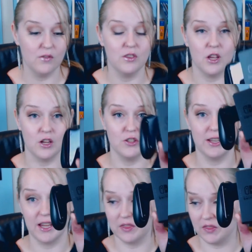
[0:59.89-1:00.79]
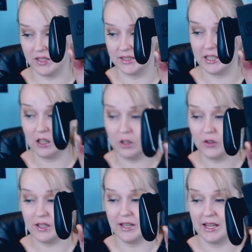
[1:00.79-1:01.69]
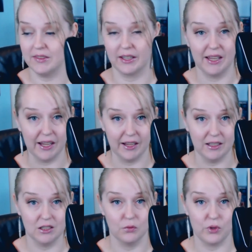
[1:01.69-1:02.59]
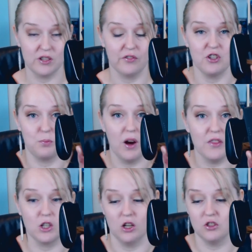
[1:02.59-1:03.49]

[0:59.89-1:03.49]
Even though you get this included in the kit when you first buy the